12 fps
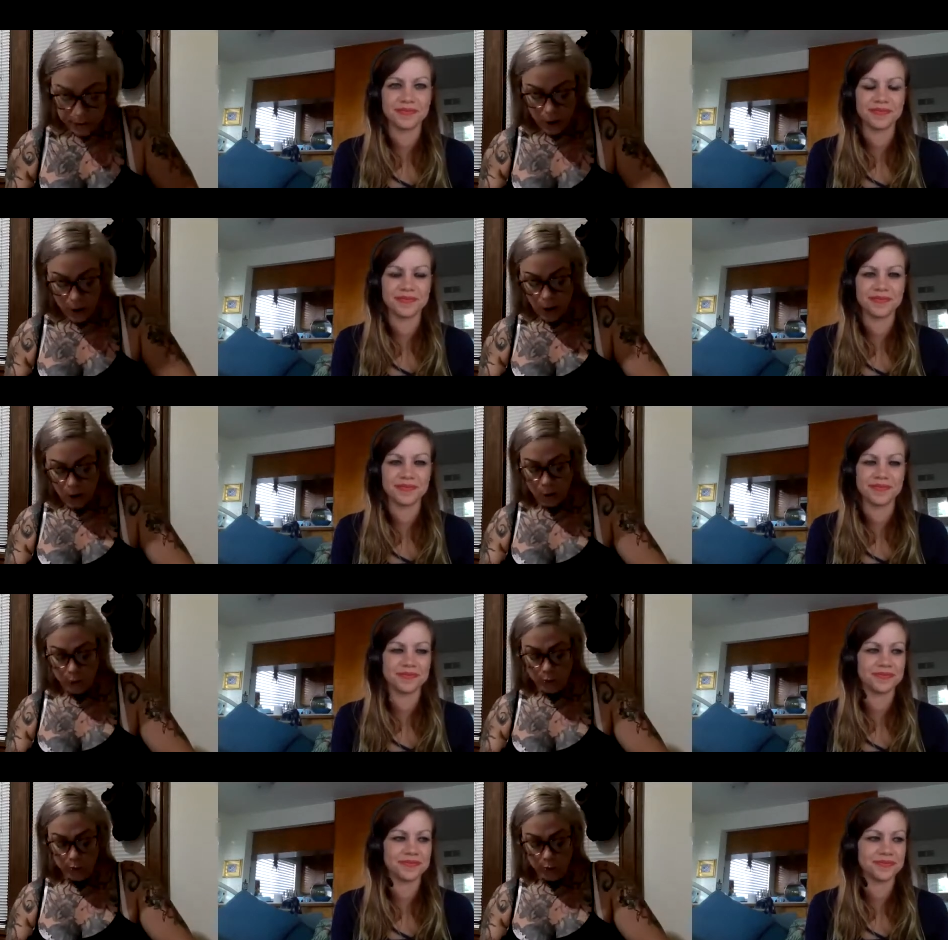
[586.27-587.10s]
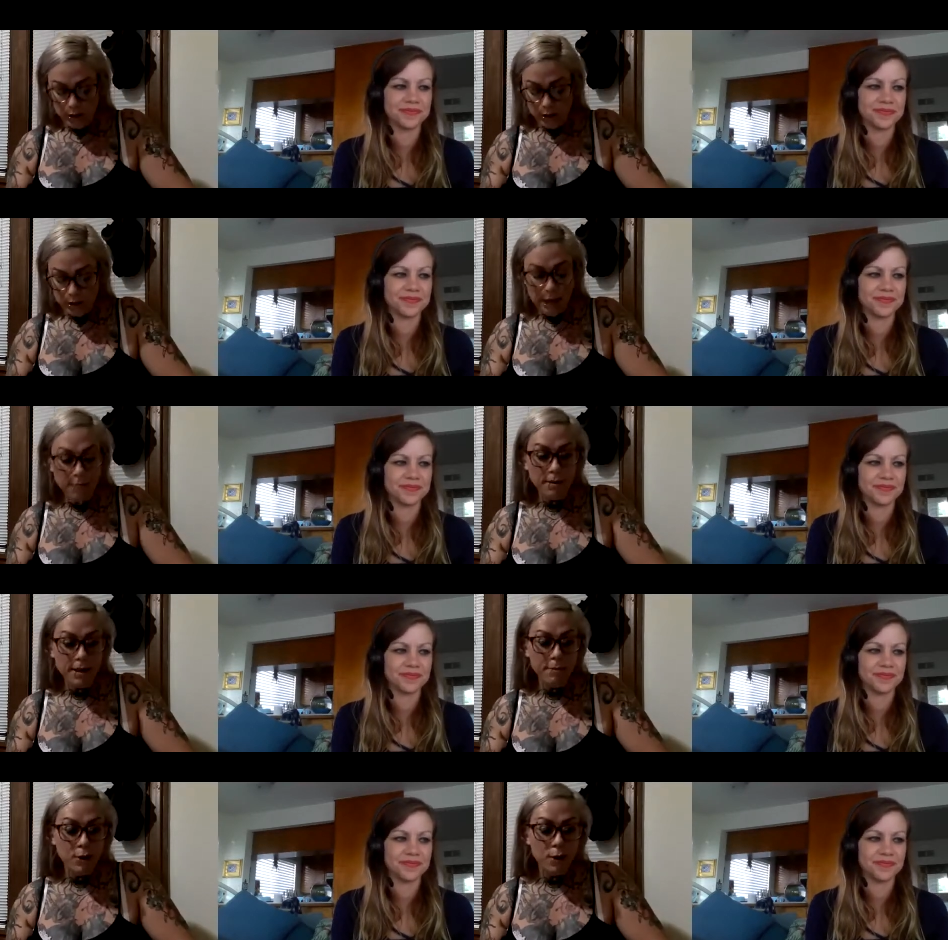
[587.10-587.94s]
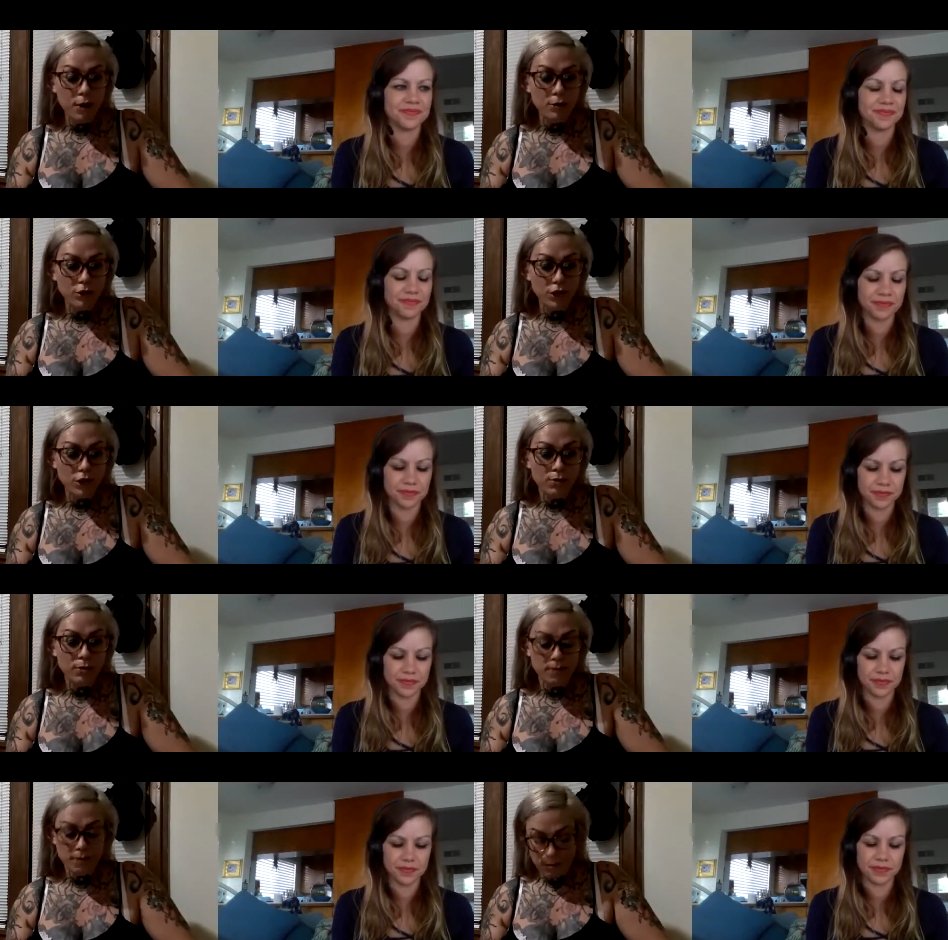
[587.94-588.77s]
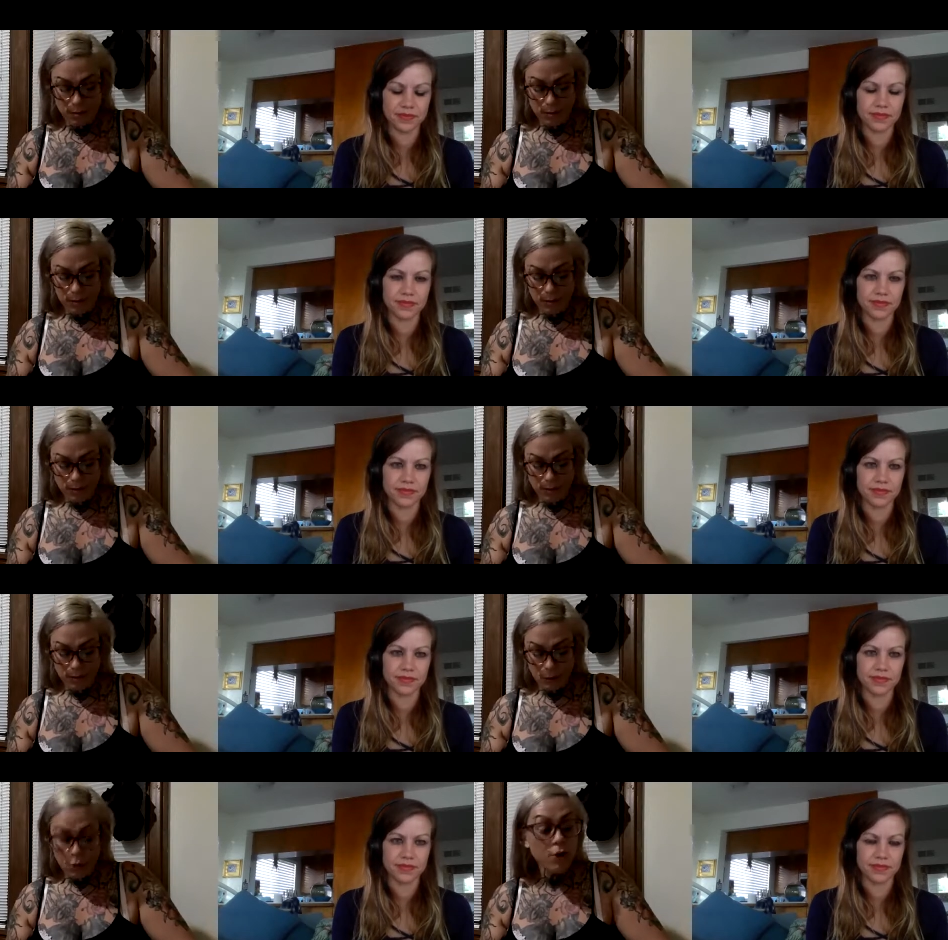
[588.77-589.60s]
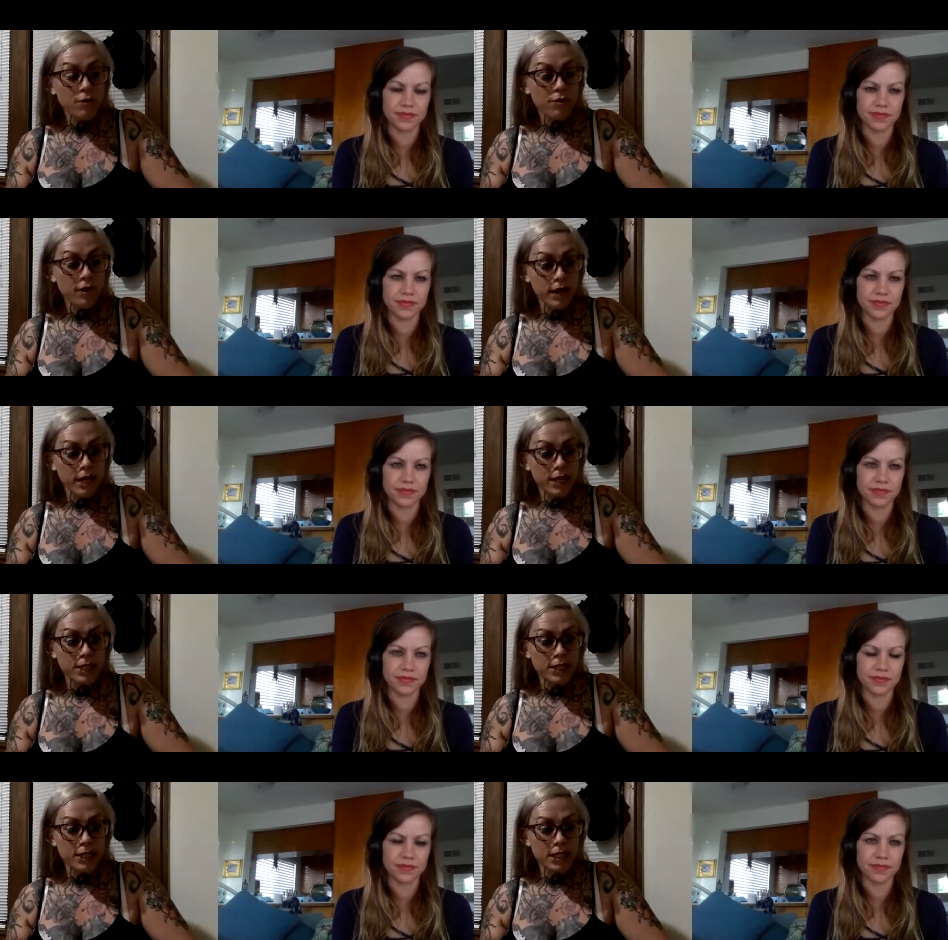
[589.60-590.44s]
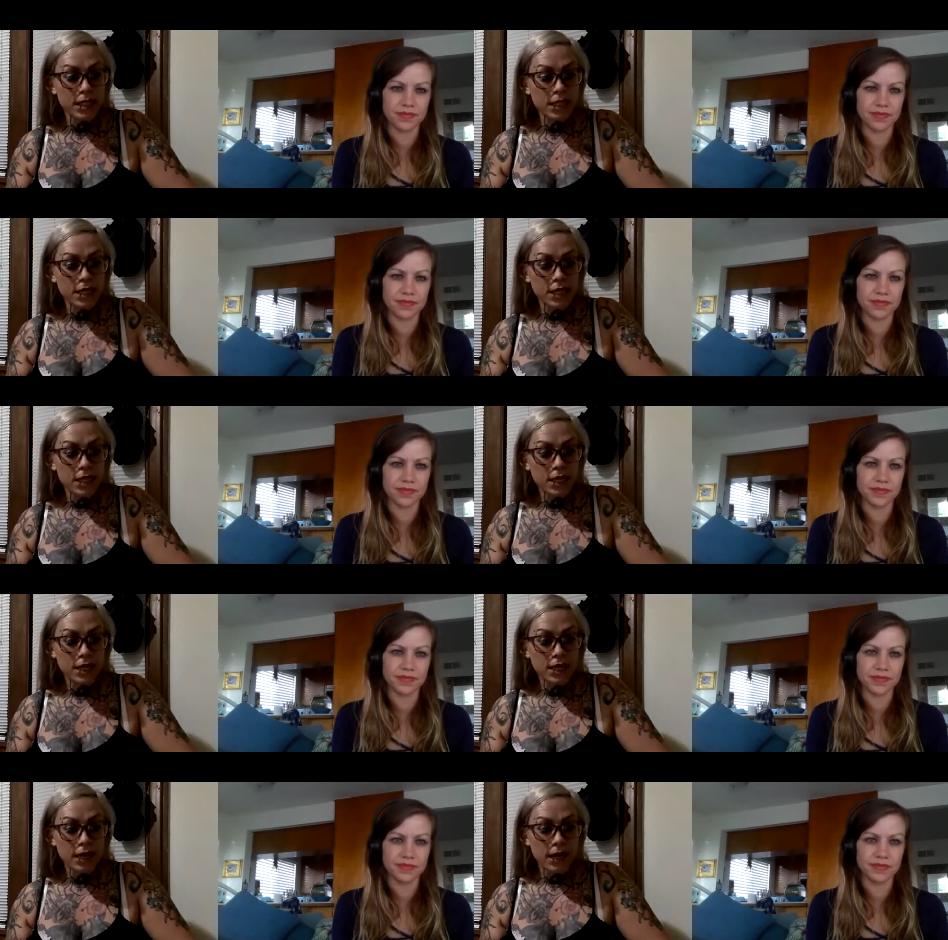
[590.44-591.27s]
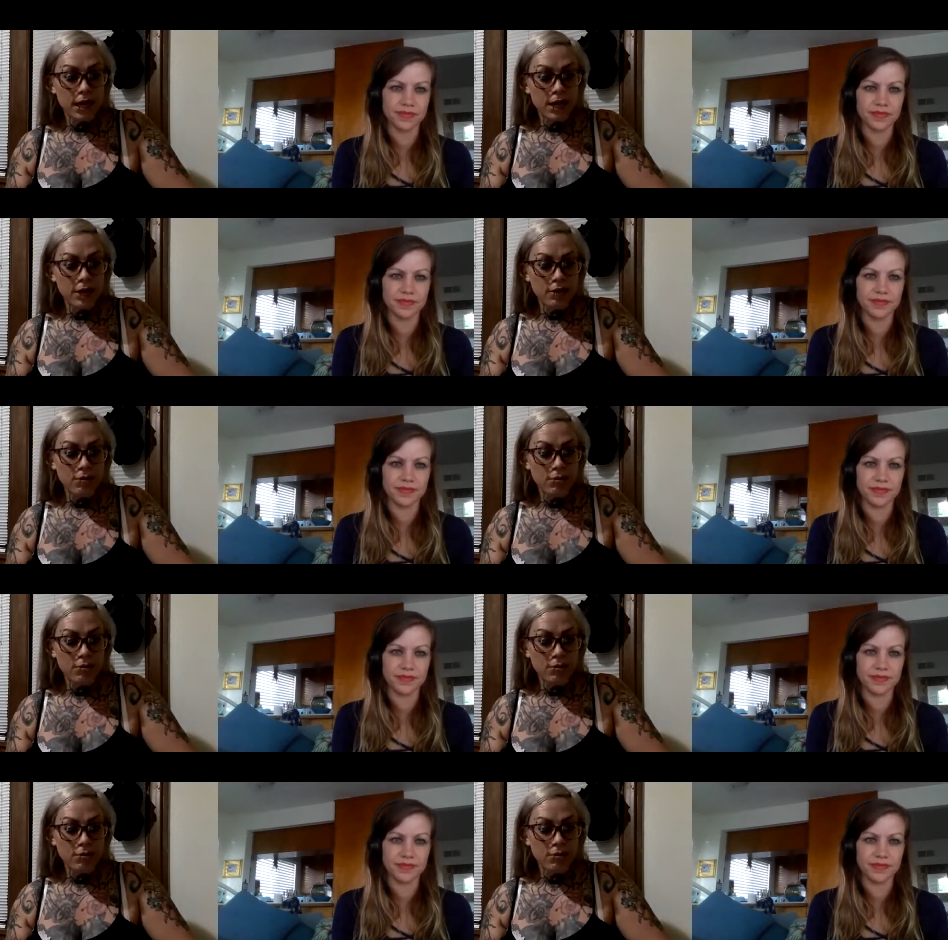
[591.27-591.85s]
Speaker 1: So some people are just worthless and